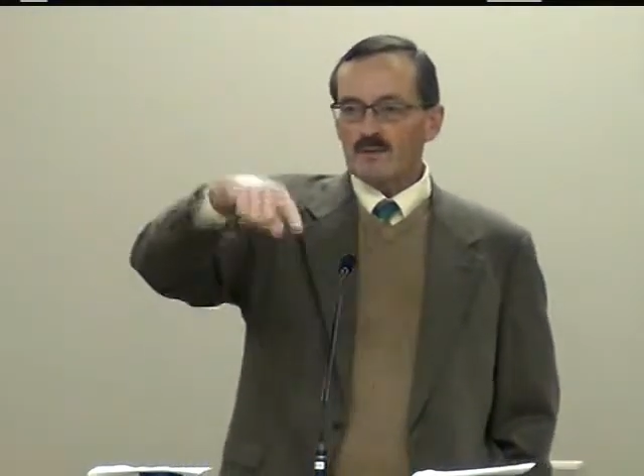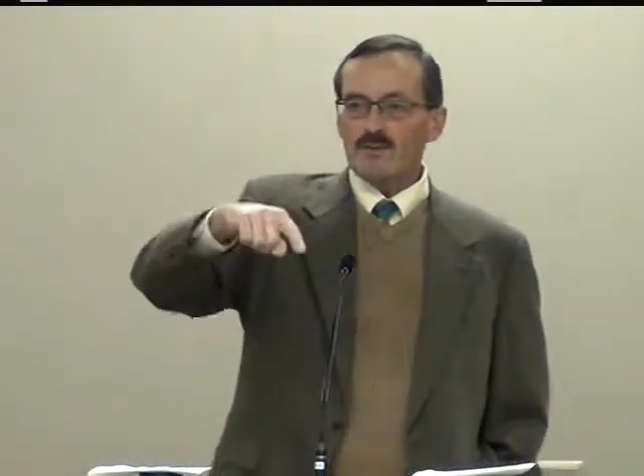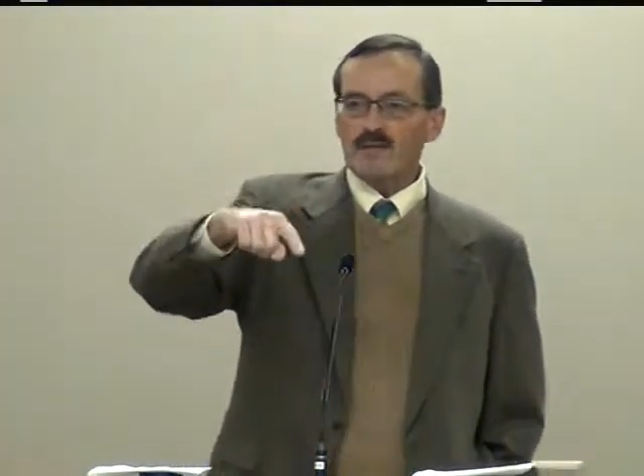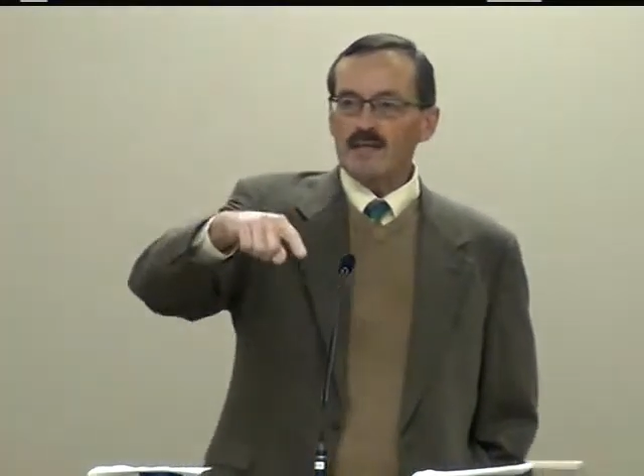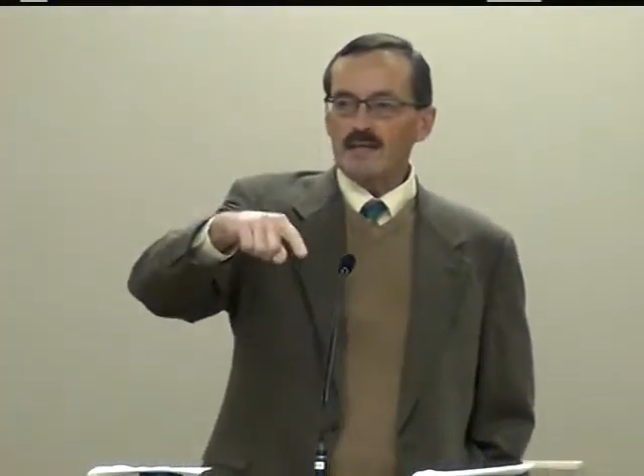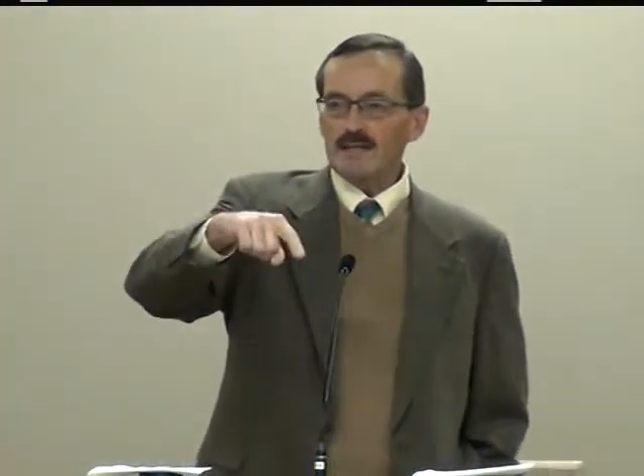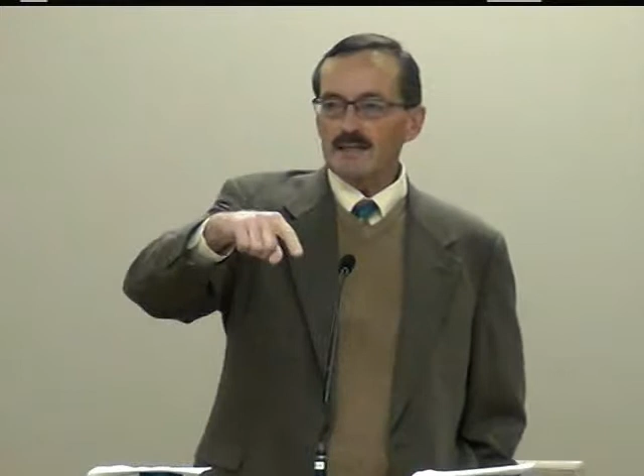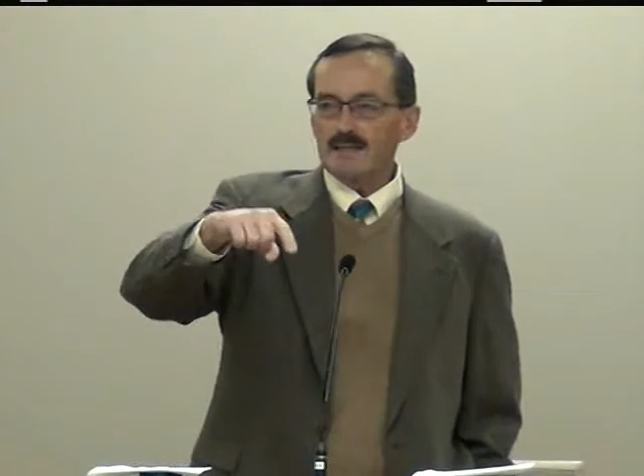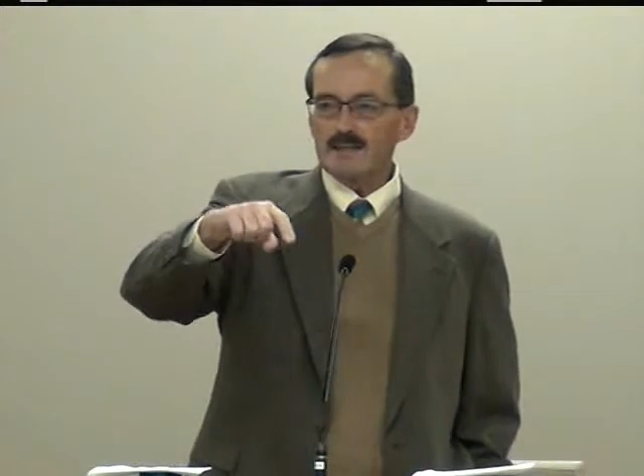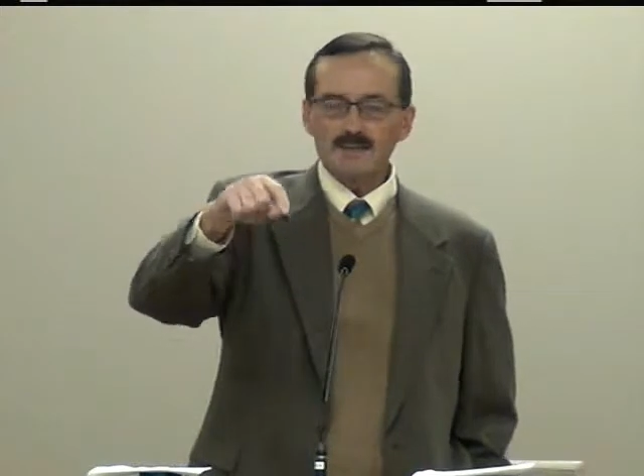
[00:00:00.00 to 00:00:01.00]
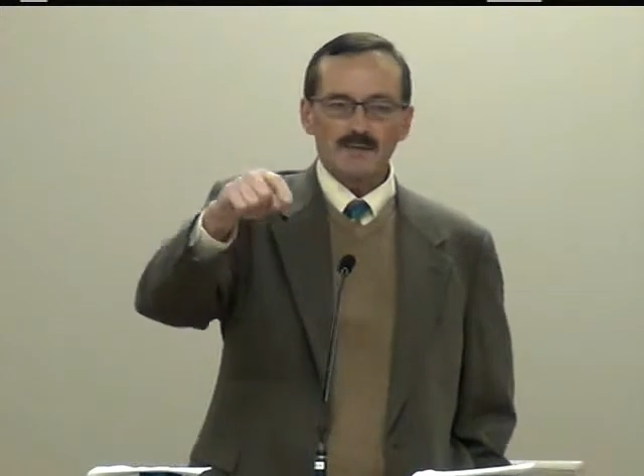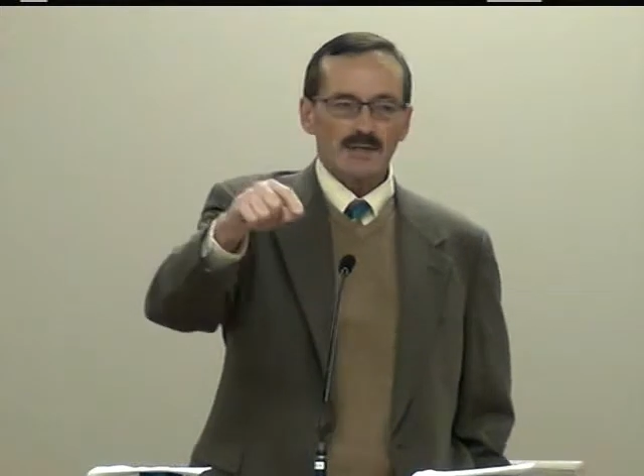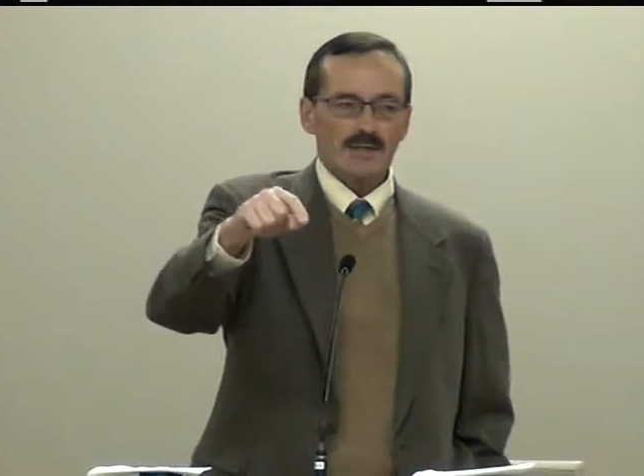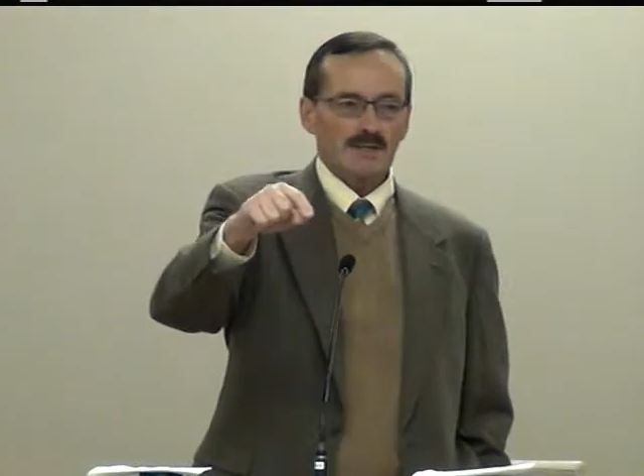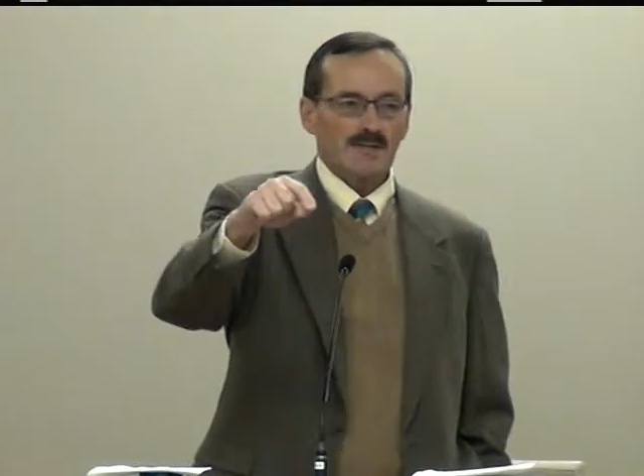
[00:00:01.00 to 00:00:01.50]
the,
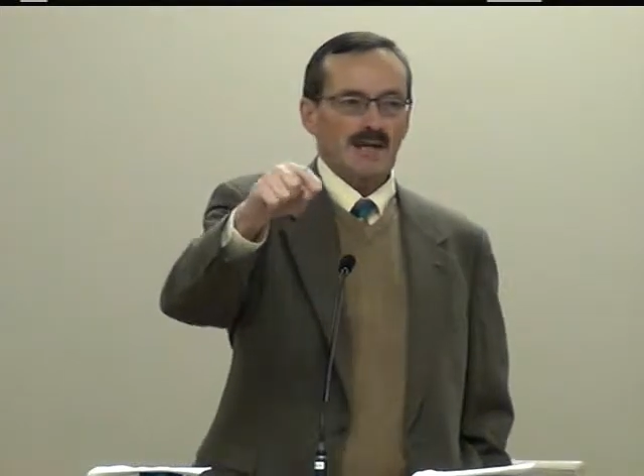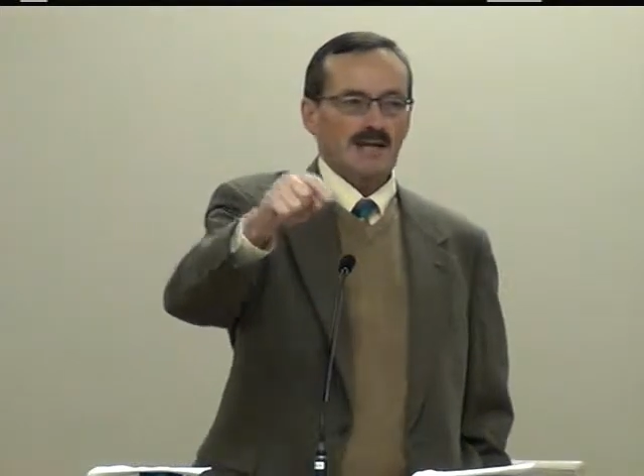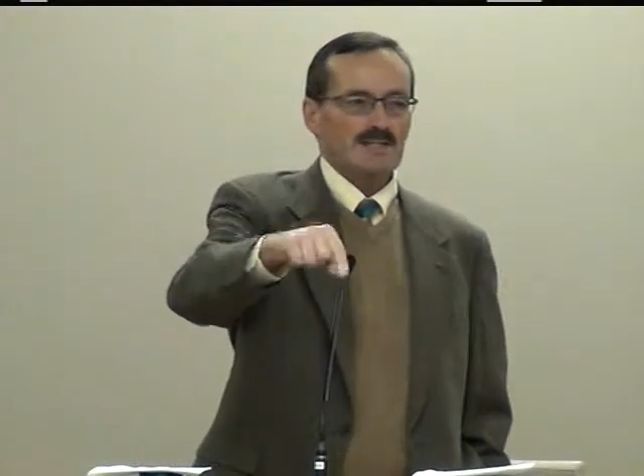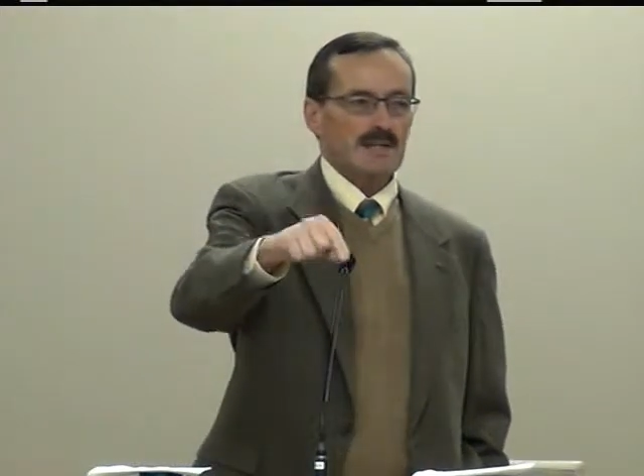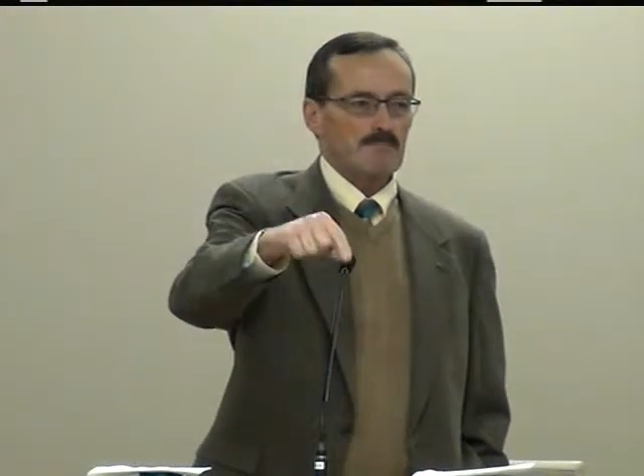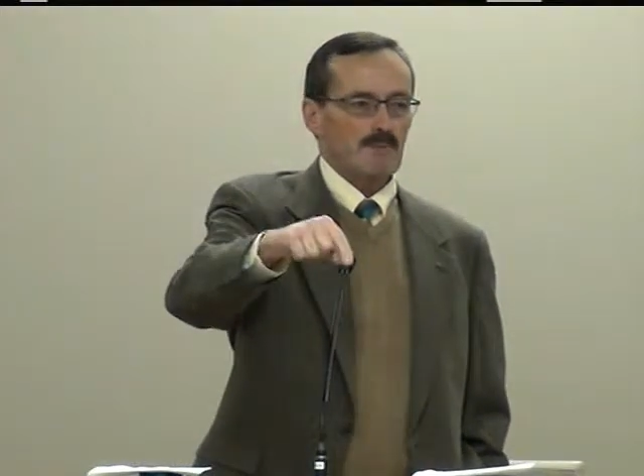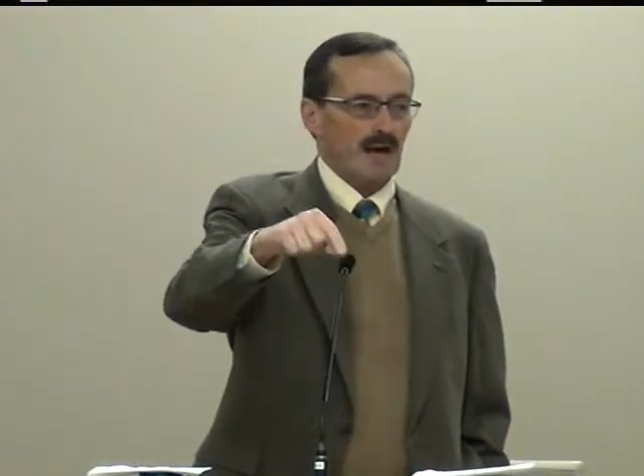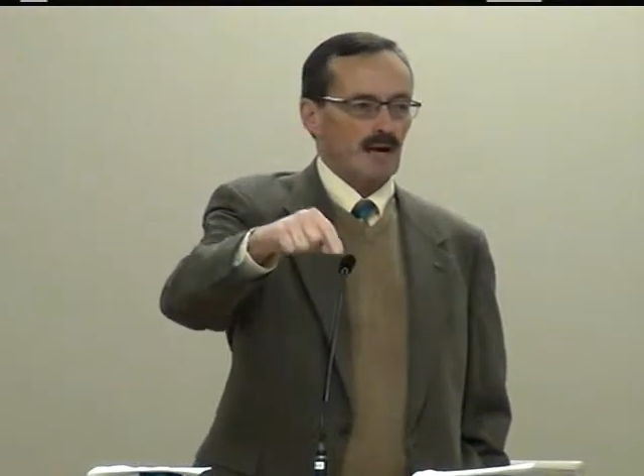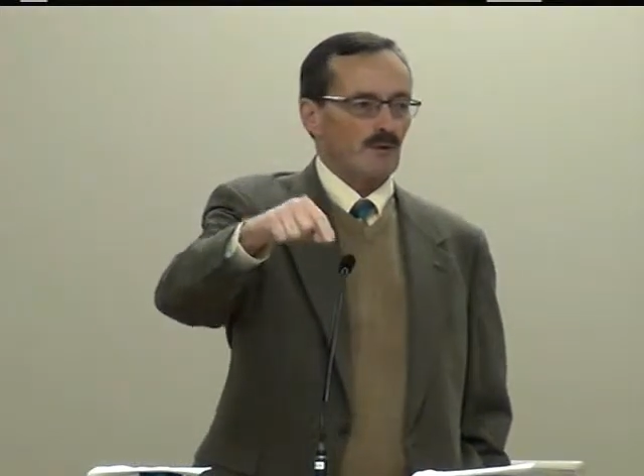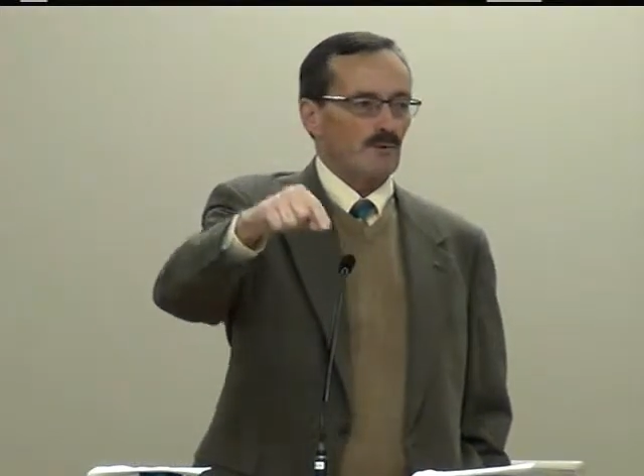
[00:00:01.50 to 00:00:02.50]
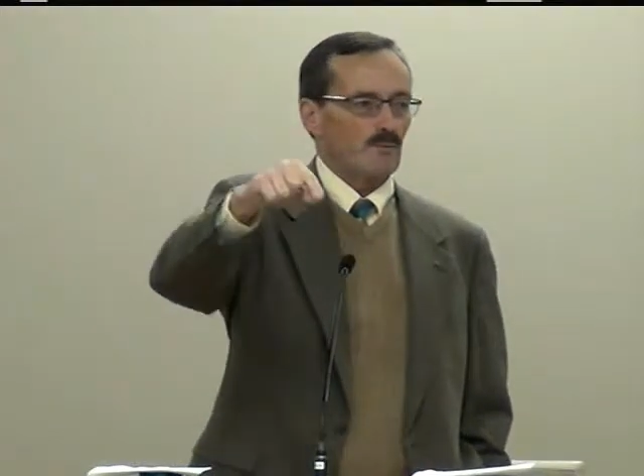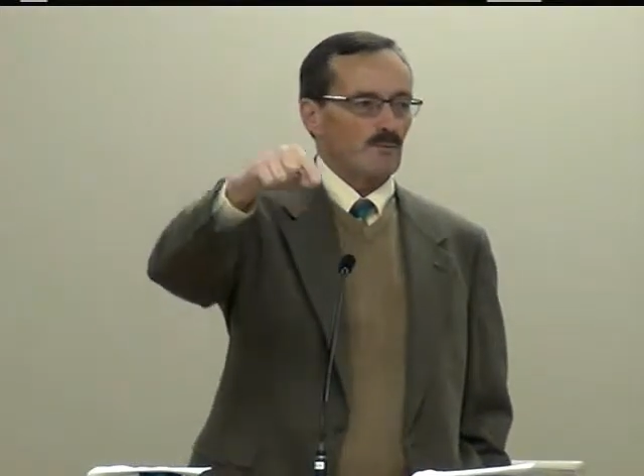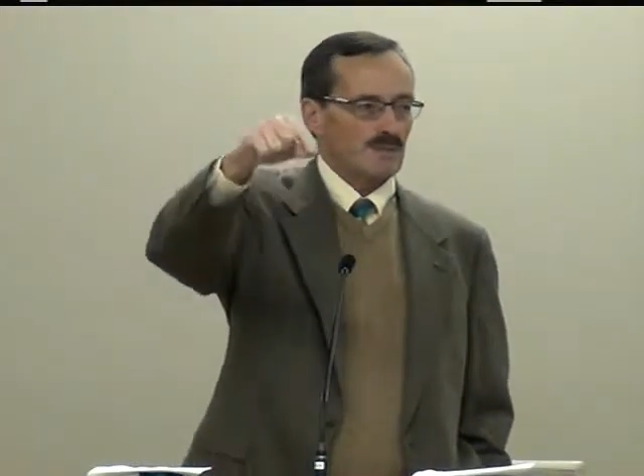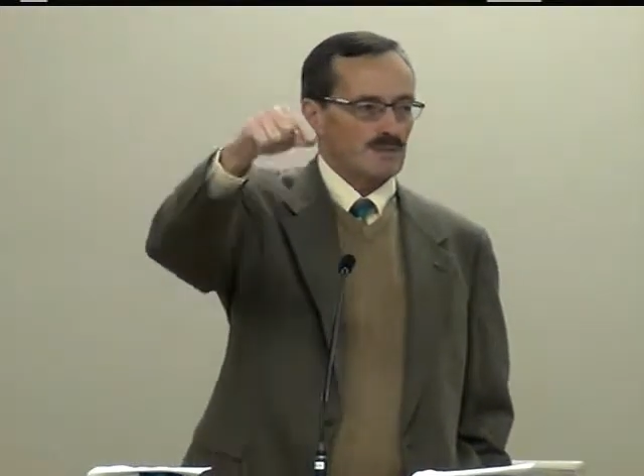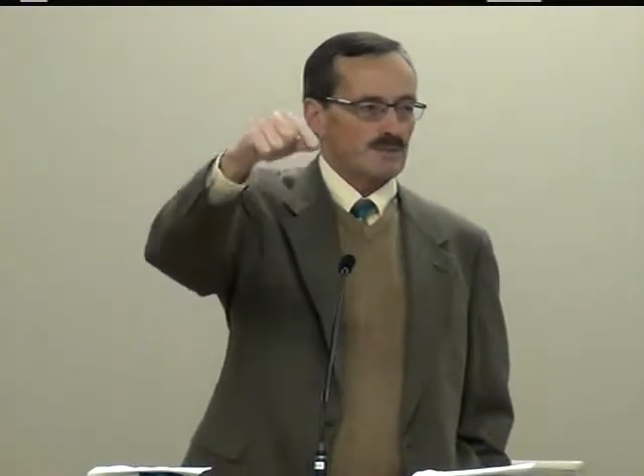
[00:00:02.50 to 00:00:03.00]
the next empire
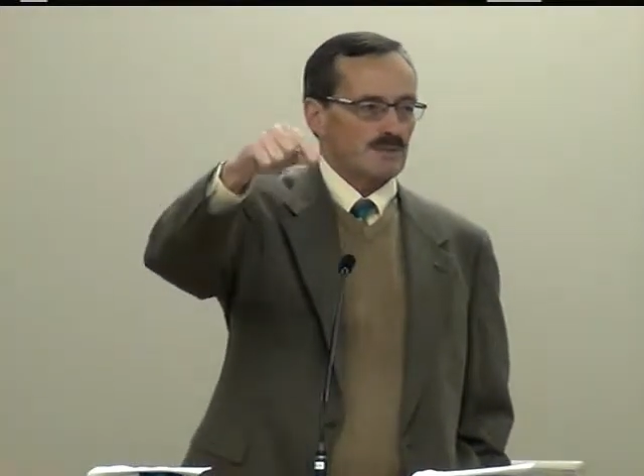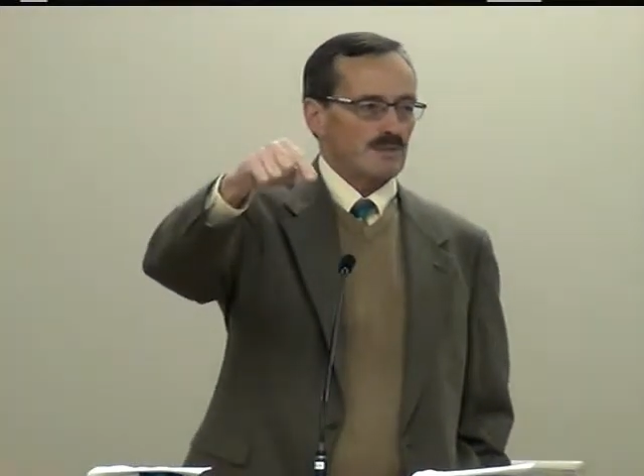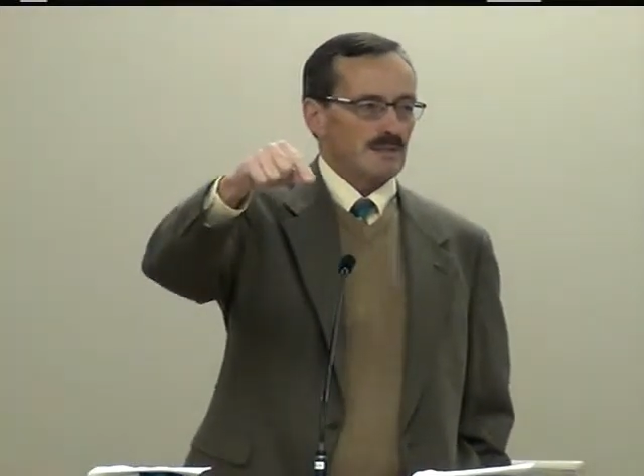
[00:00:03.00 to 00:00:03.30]
was